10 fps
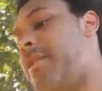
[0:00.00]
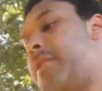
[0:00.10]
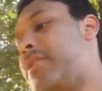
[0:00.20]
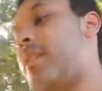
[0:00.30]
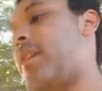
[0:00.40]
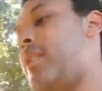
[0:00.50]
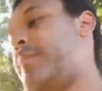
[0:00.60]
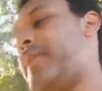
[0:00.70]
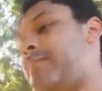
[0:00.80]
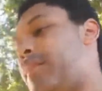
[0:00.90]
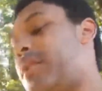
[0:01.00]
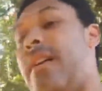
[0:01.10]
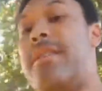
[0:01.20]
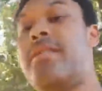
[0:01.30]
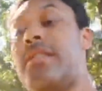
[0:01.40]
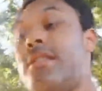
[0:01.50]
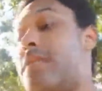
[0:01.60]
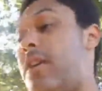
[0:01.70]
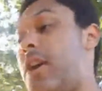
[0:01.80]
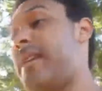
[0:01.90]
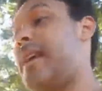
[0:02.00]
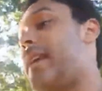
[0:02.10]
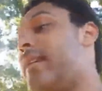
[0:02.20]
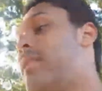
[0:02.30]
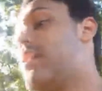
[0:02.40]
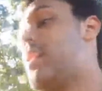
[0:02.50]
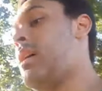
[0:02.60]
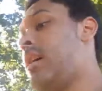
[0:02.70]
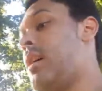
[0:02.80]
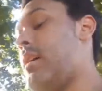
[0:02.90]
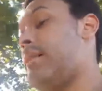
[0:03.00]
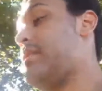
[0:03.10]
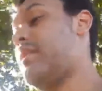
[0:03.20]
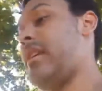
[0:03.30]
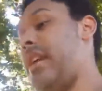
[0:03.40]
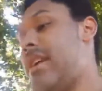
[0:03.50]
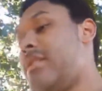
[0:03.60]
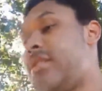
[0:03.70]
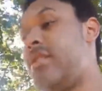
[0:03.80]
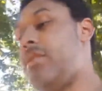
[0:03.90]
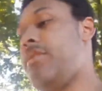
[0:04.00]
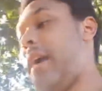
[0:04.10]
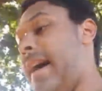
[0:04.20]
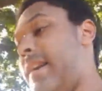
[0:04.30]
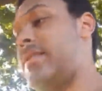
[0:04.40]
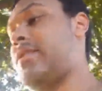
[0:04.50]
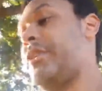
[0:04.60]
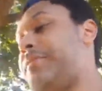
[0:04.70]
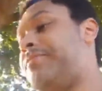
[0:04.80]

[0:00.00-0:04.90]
Mutant Girl has been done in since the very beginning is that